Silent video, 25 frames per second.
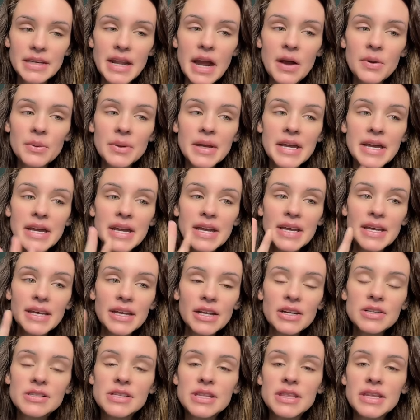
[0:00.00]
Now,
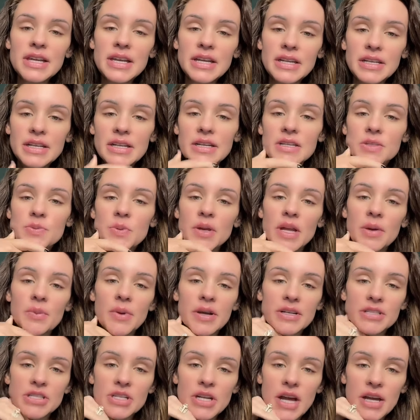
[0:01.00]
here's the thing, and here's what I
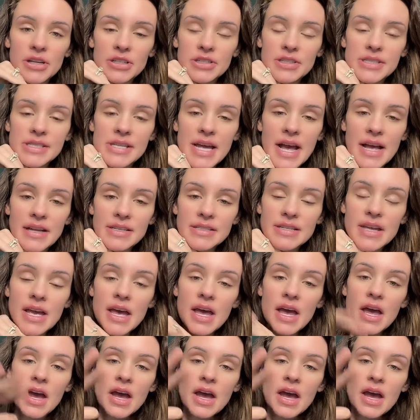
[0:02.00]
want you to understand